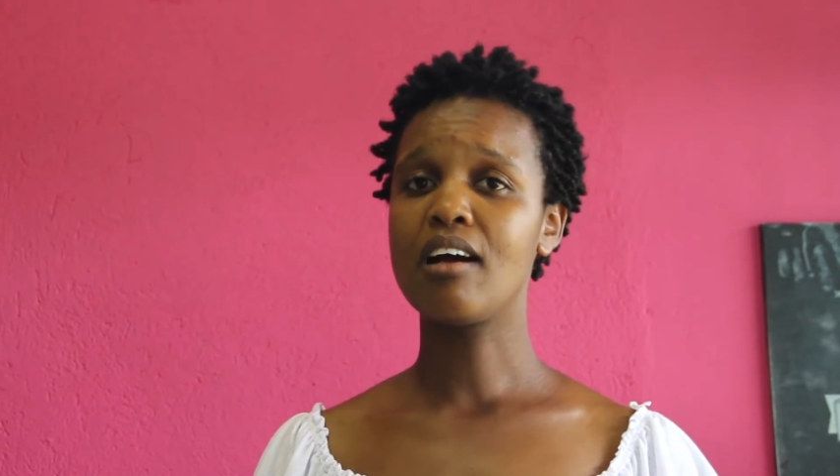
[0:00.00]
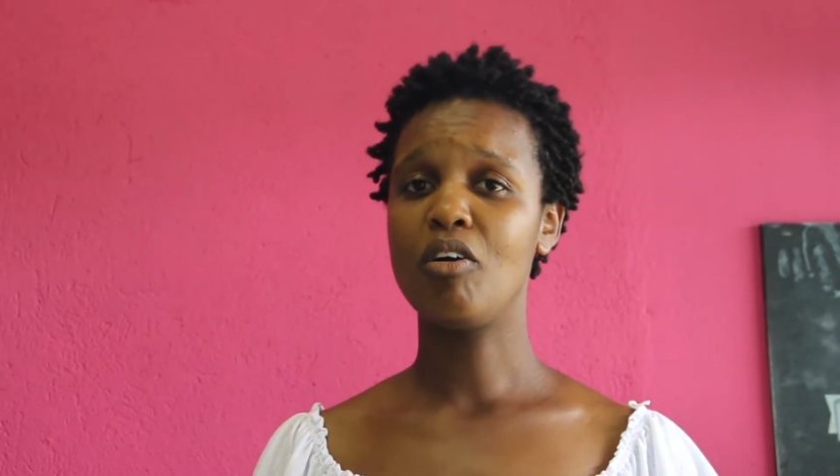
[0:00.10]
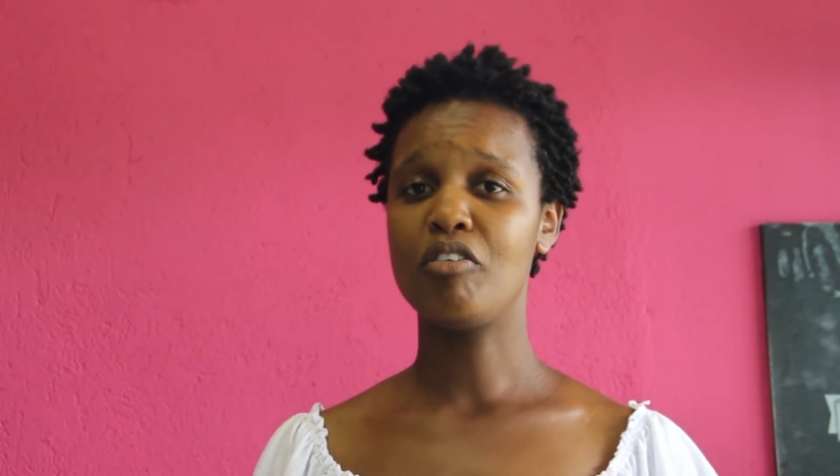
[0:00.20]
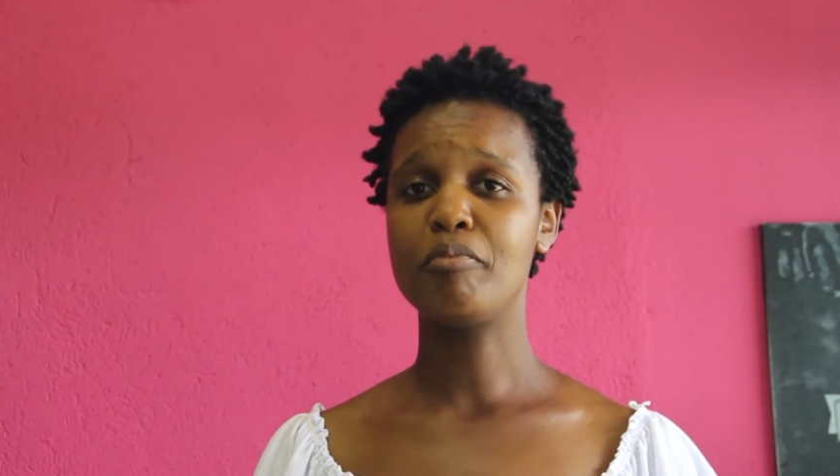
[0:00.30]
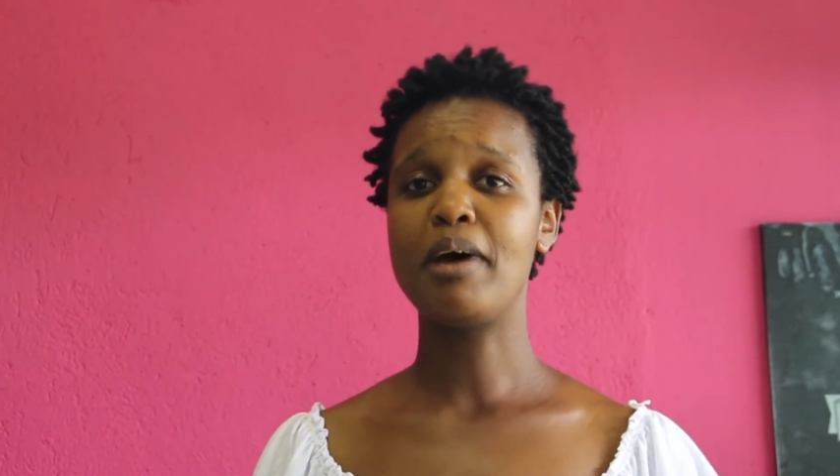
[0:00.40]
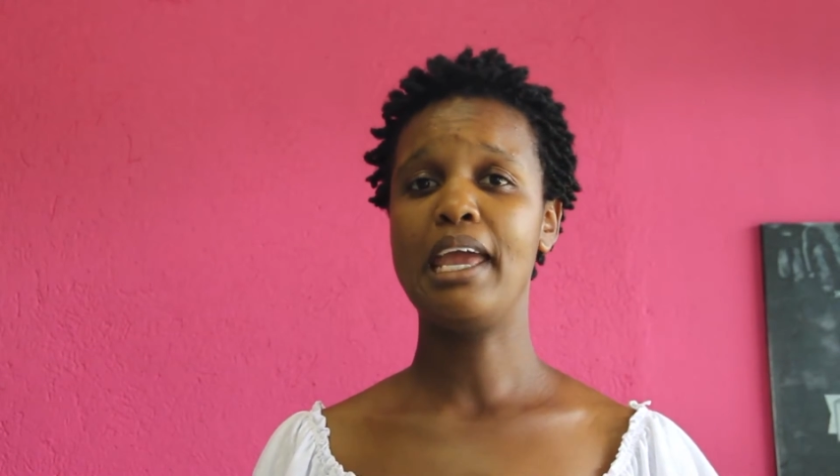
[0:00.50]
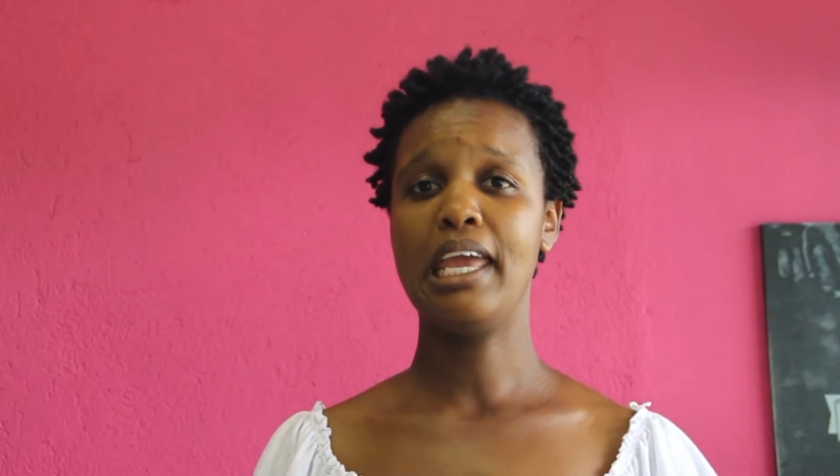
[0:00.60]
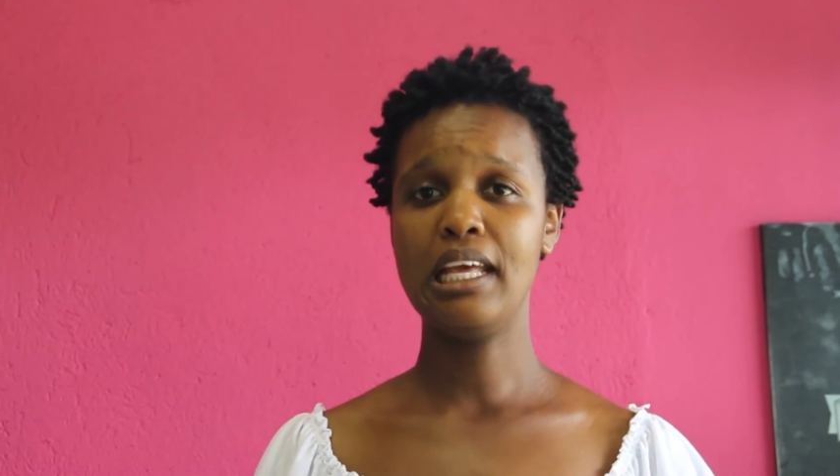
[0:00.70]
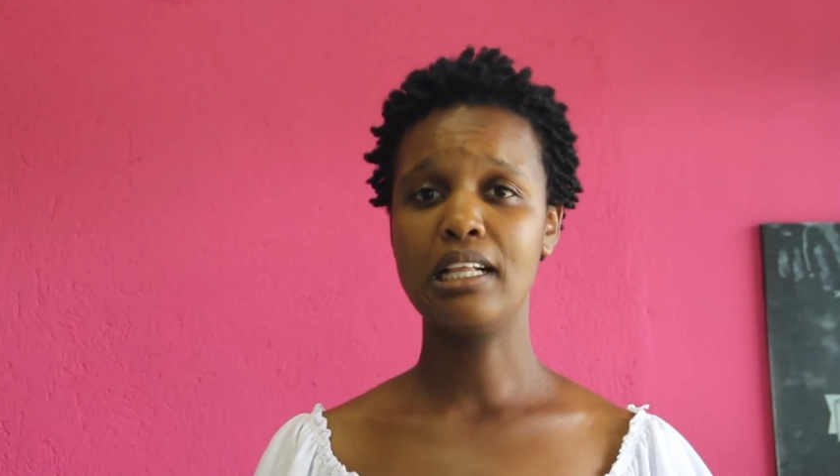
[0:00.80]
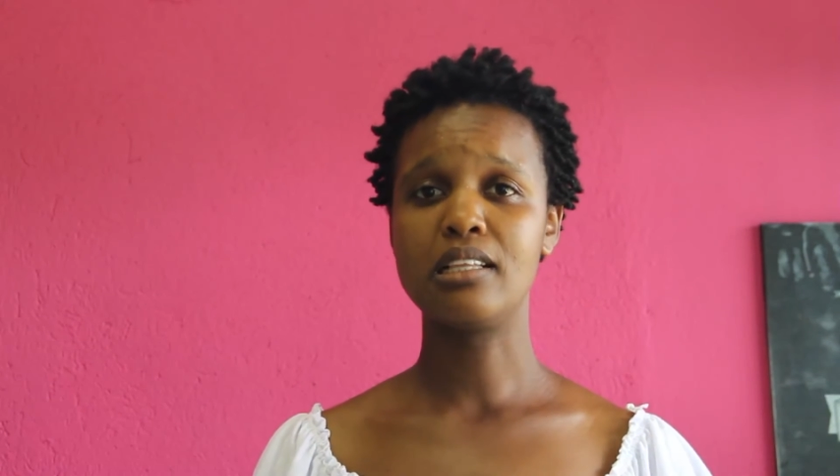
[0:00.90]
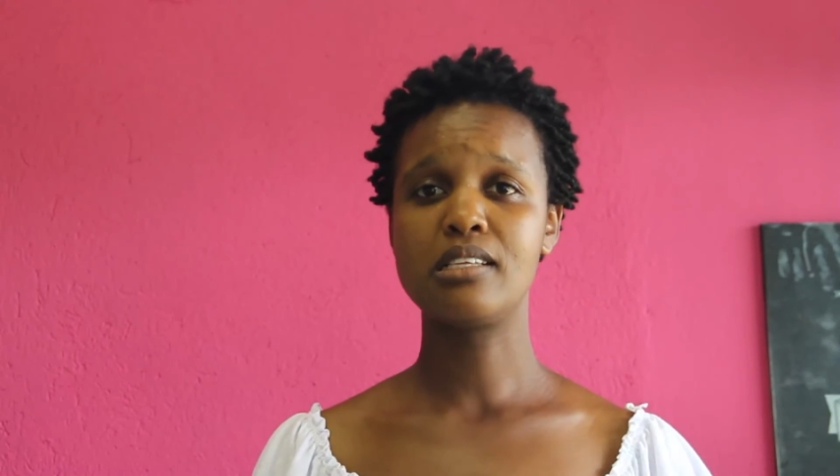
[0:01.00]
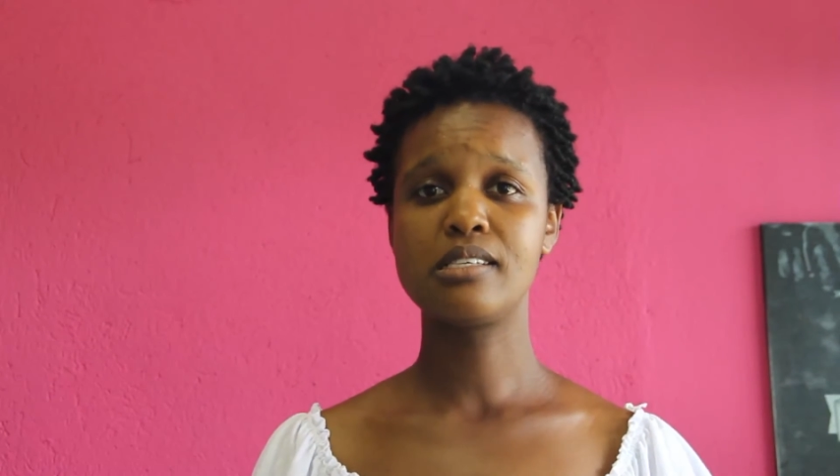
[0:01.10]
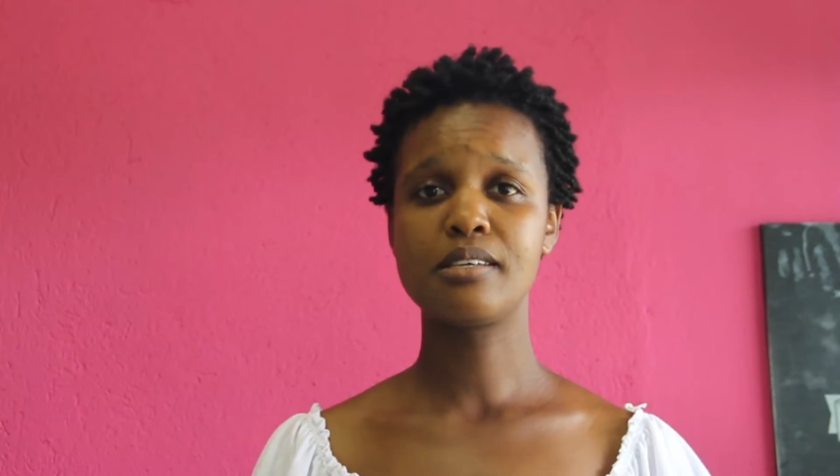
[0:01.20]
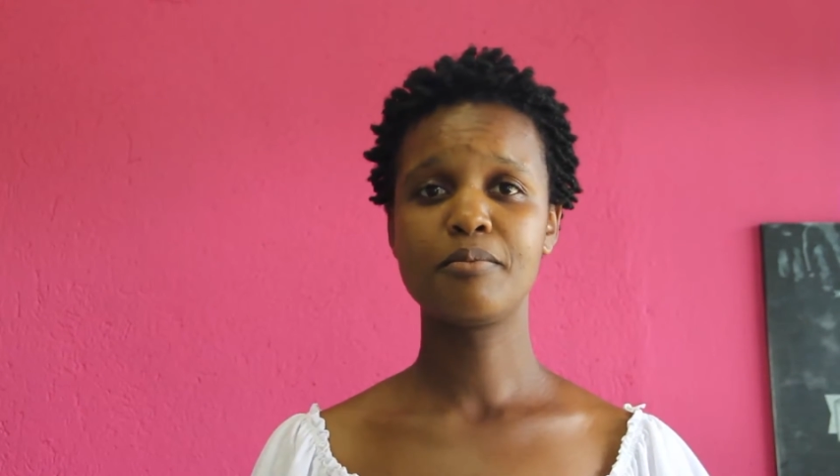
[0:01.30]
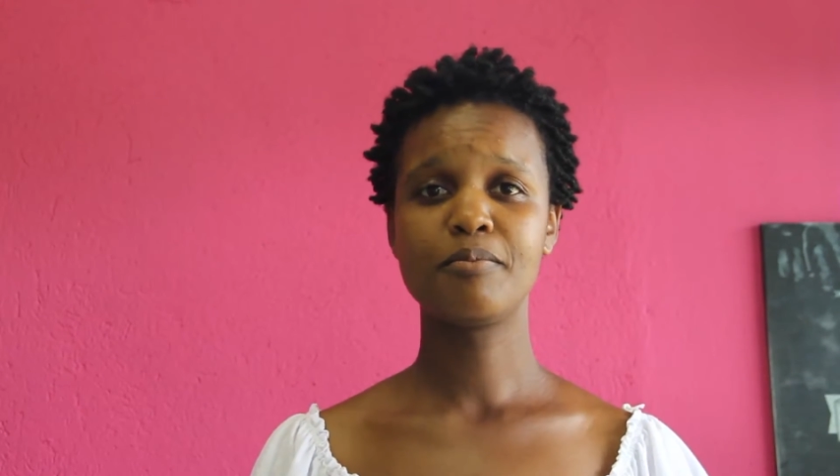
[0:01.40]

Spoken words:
of my heels.